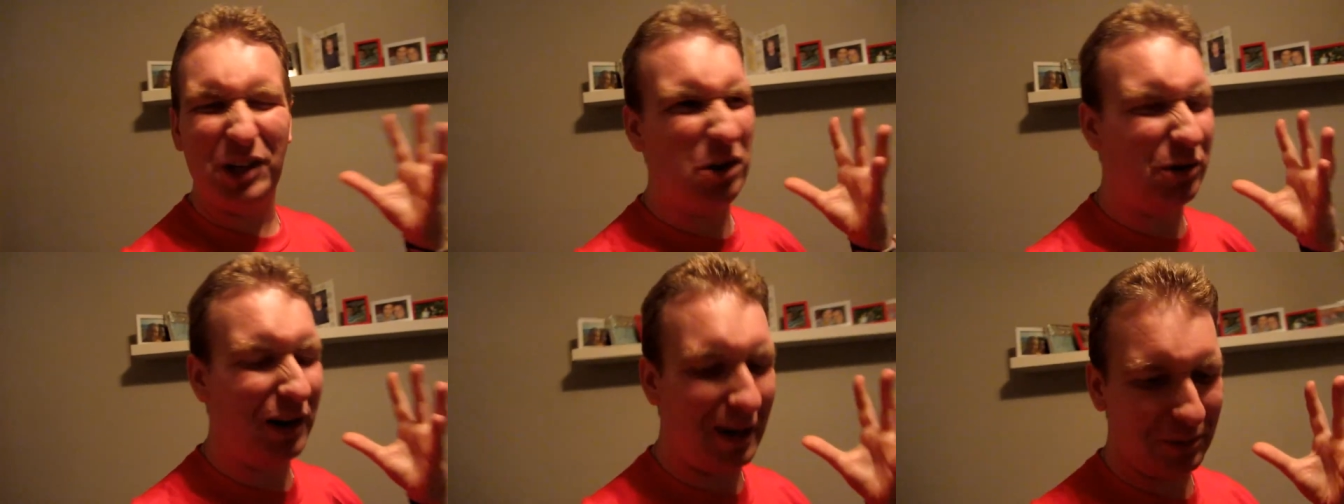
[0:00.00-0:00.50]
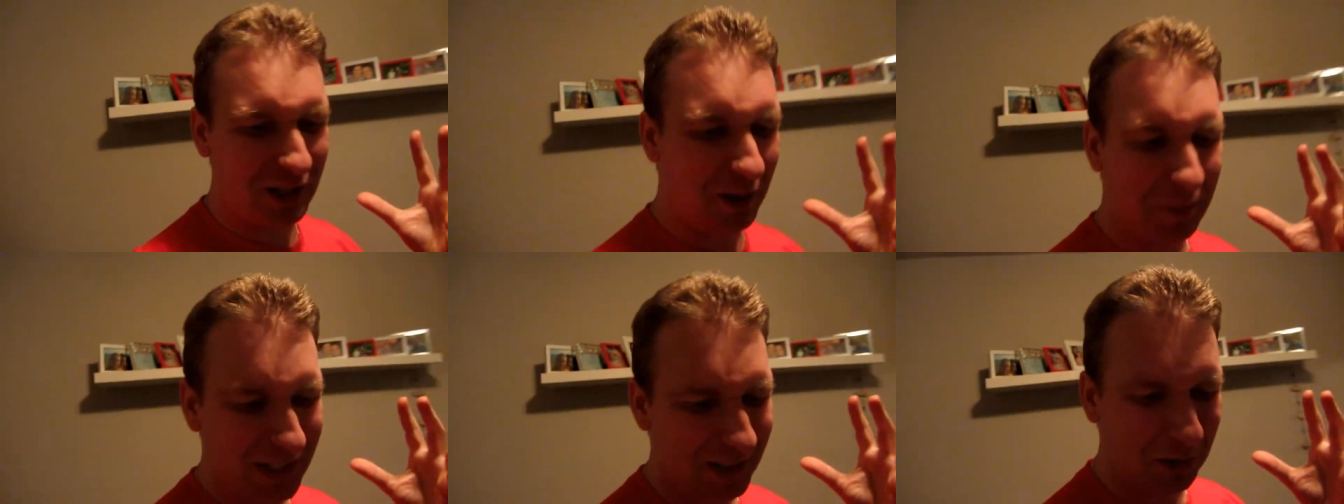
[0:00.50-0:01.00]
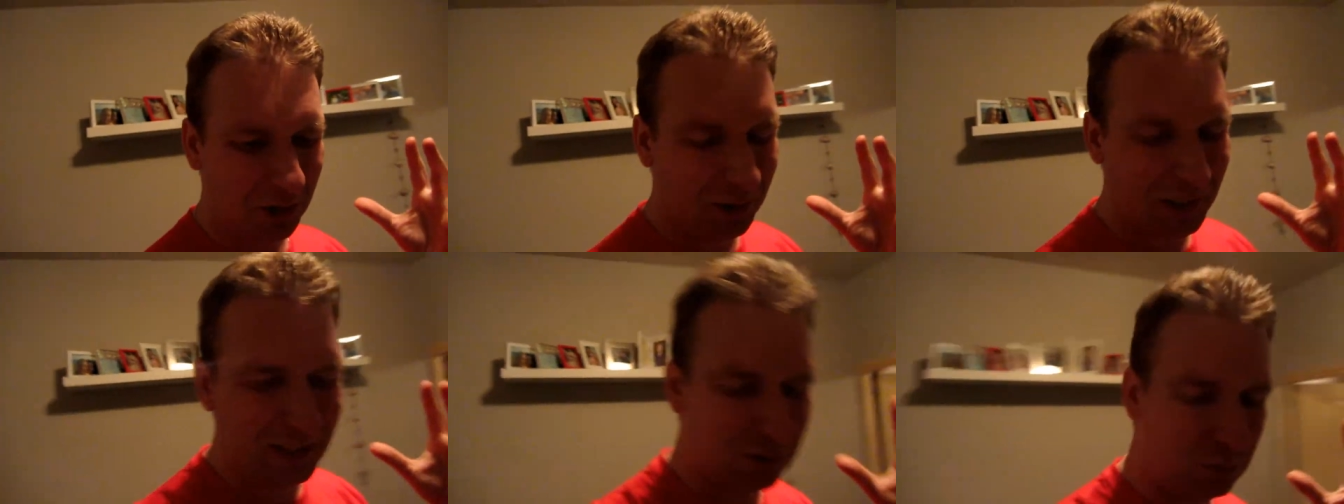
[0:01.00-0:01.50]
crapped up. I don't know.
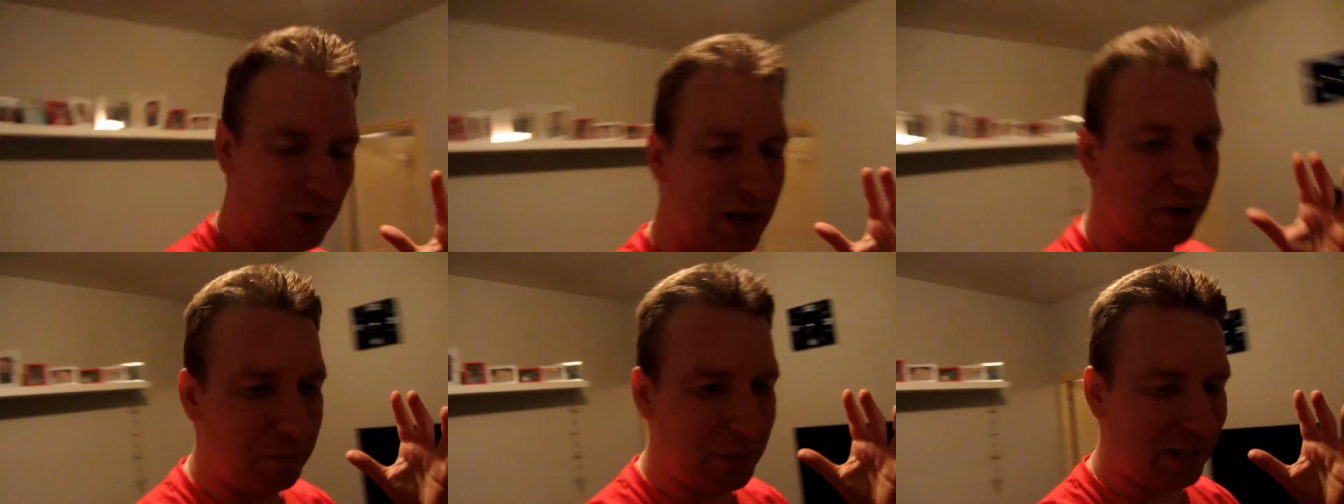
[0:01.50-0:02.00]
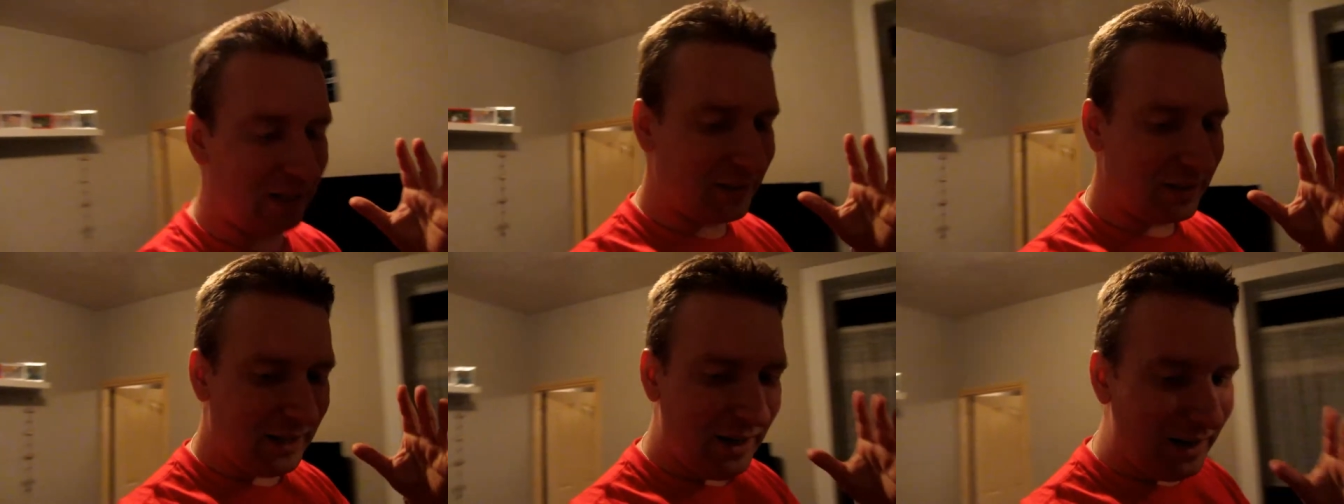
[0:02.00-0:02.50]
It's weird because